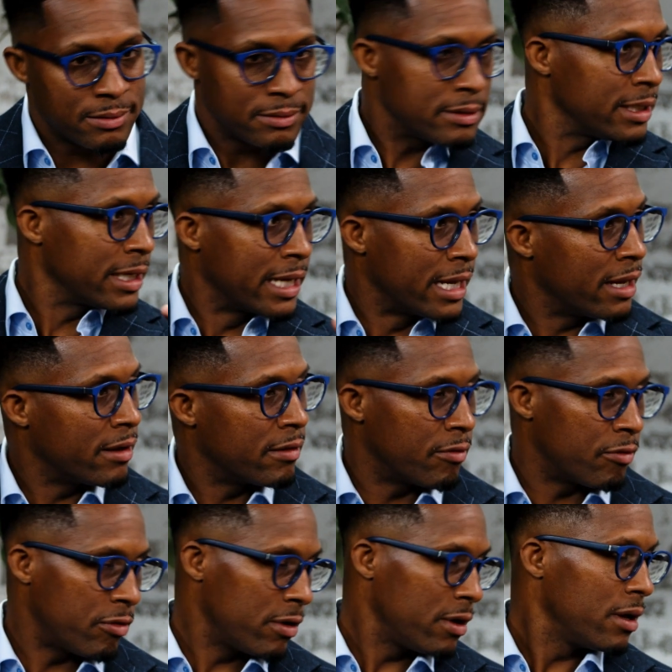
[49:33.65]
to
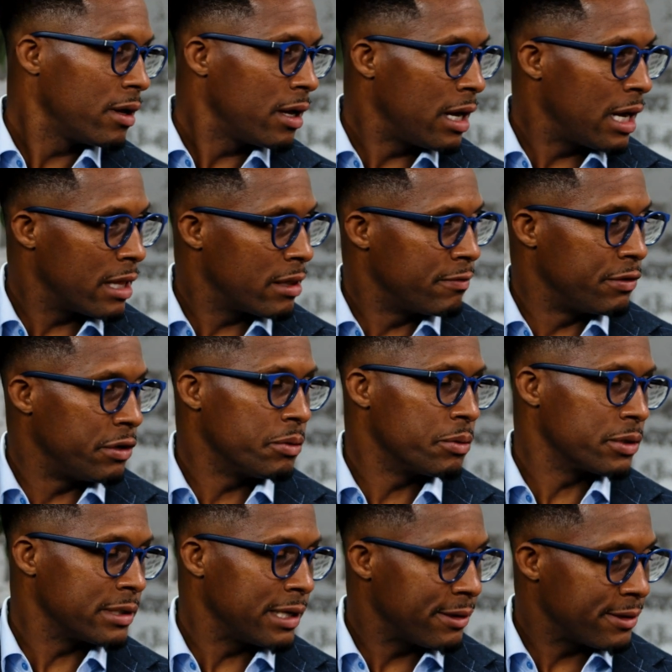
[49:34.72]
give the
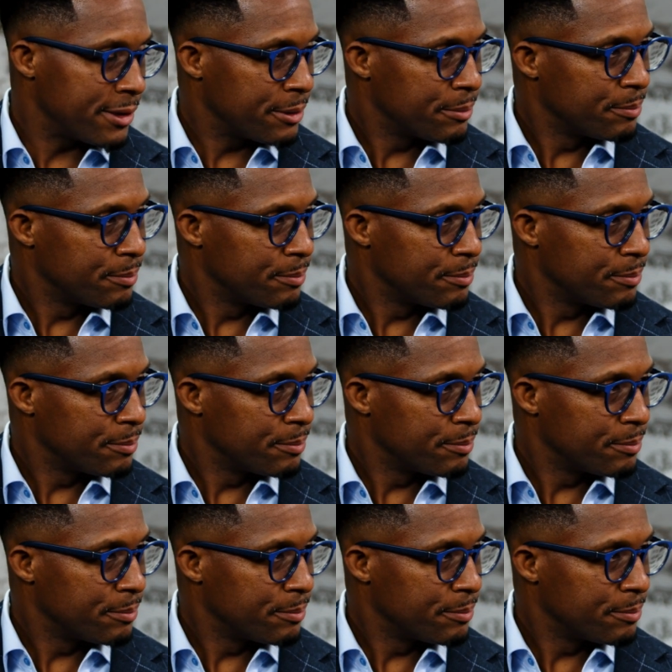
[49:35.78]
viewers out there?